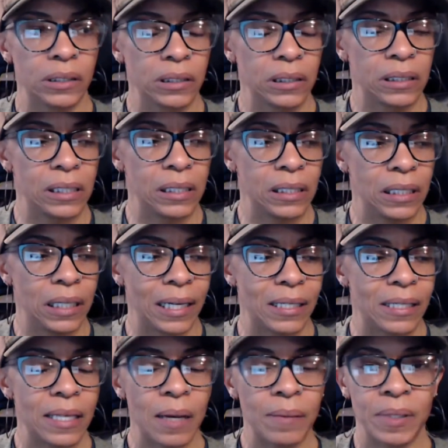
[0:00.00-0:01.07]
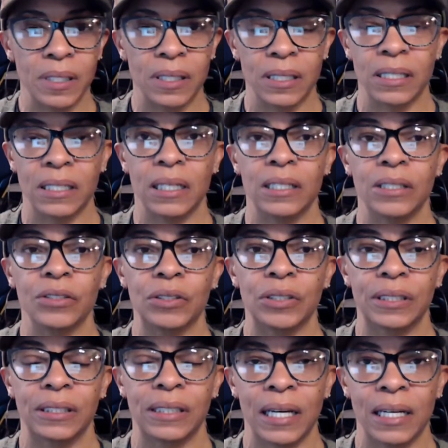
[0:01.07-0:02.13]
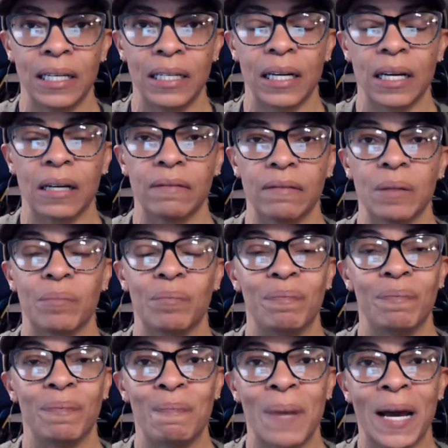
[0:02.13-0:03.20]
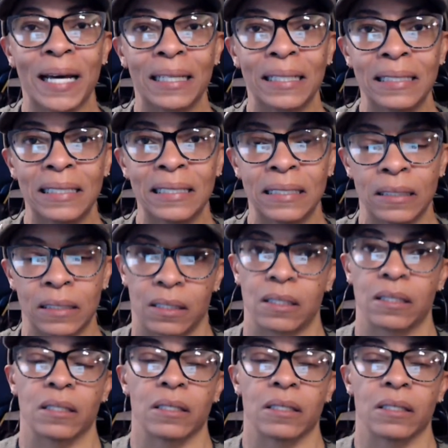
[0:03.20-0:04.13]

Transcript: the acceptance and the understanding of the balance